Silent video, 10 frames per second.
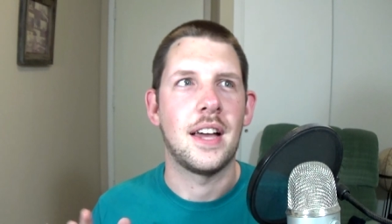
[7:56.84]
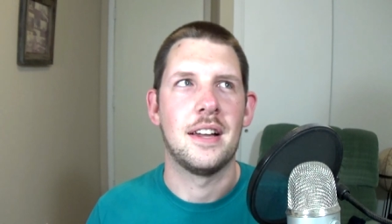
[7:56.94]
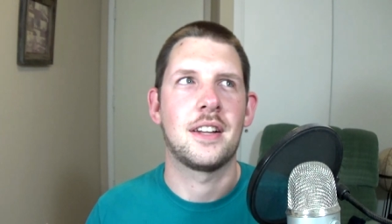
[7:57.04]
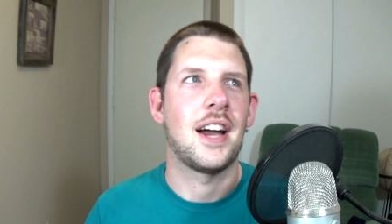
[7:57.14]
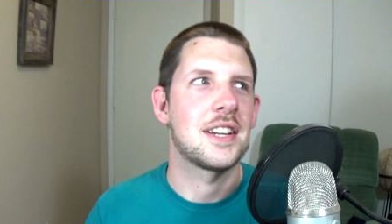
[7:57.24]

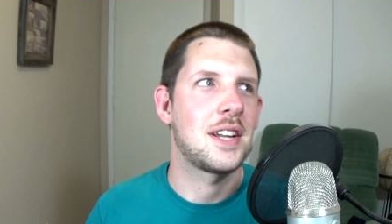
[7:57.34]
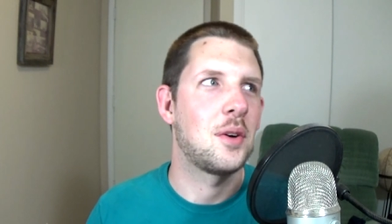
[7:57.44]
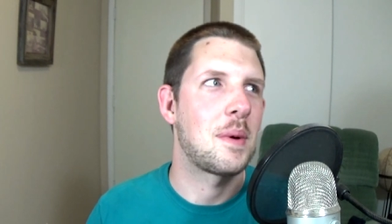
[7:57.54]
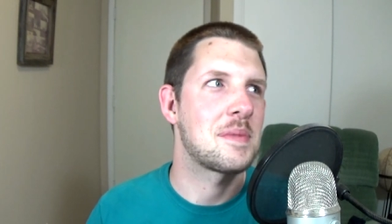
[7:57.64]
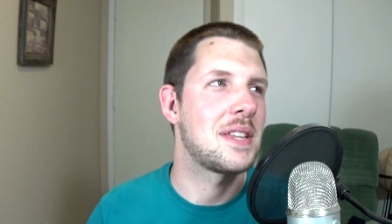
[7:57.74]
Gosh, I
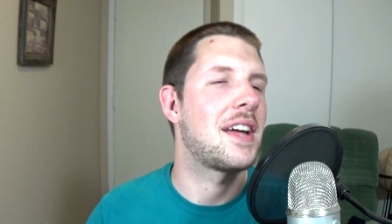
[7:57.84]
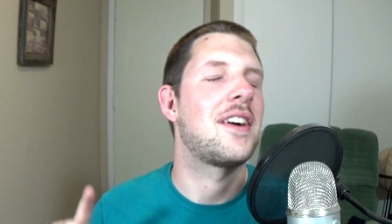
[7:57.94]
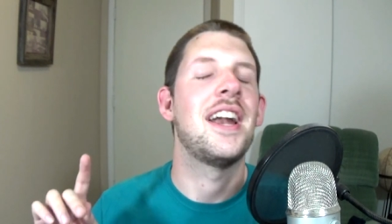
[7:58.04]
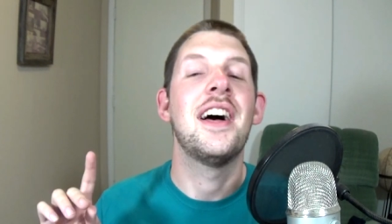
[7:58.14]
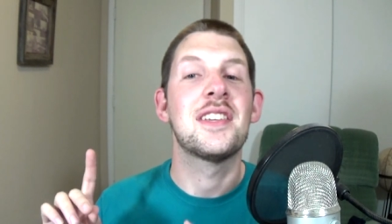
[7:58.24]
hope I'm saying that
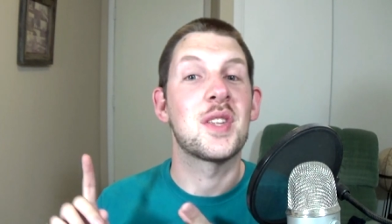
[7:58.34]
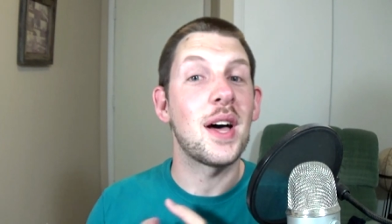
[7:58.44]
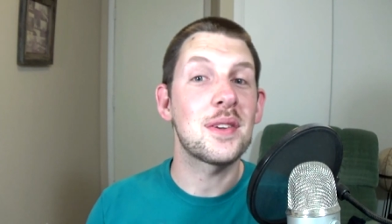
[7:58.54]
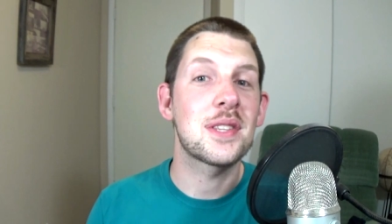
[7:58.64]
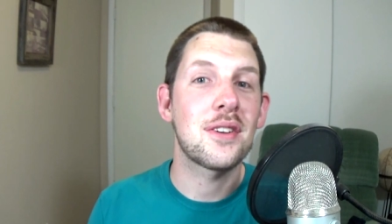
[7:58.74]
right. So
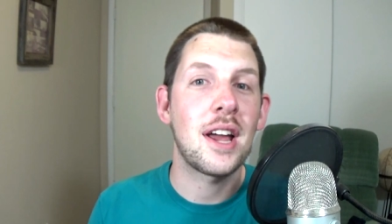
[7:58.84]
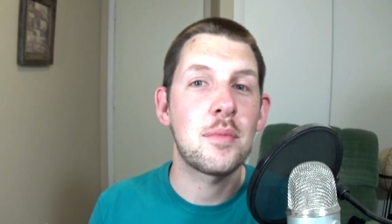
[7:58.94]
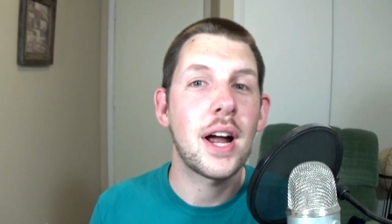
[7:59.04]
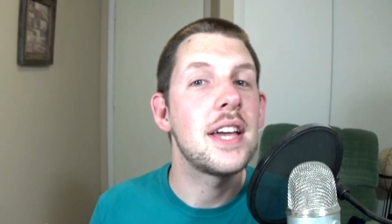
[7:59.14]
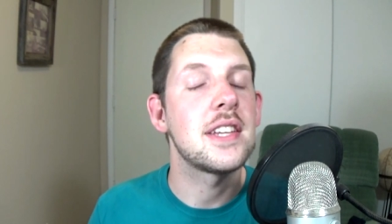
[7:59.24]
that was the grand
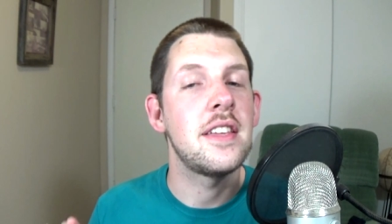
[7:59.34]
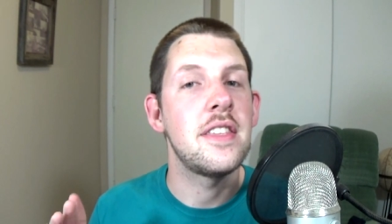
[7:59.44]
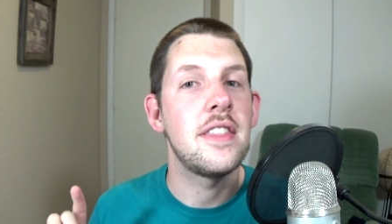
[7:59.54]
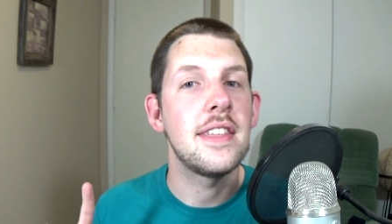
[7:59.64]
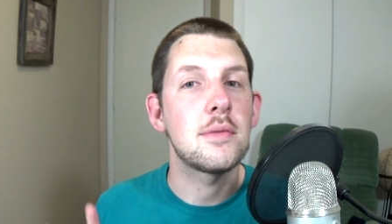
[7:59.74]
prize, and
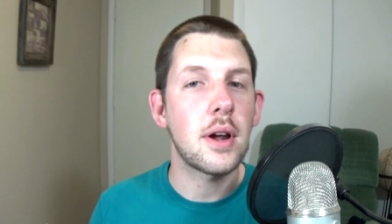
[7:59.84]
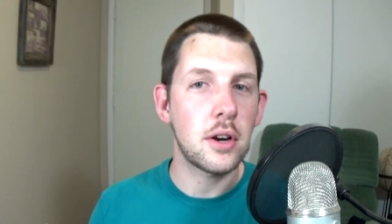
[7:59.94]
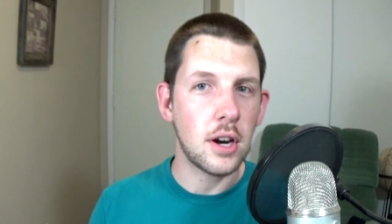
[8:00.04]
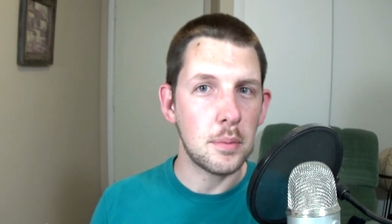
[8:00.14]
then the runner-up